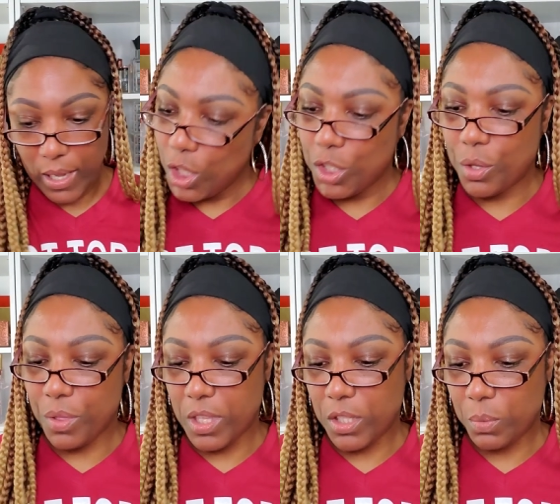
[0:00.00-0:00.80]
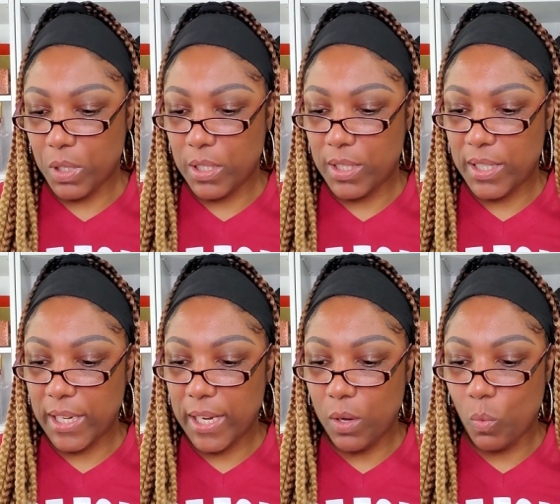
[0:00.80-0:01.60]
So this one is
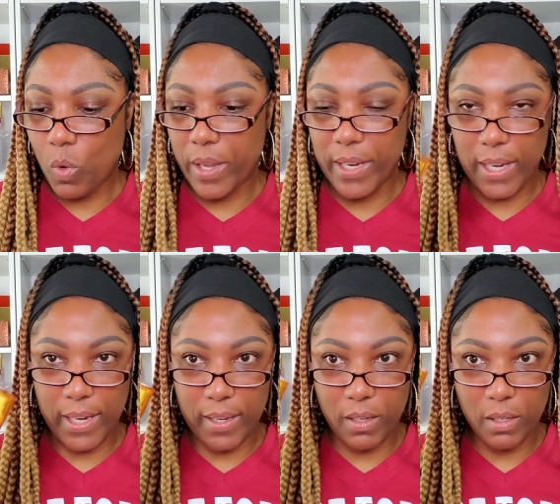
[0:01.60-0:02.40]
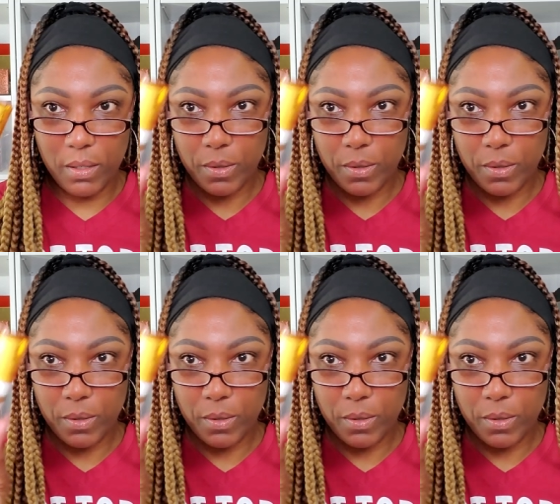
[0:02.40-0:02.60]
T1N,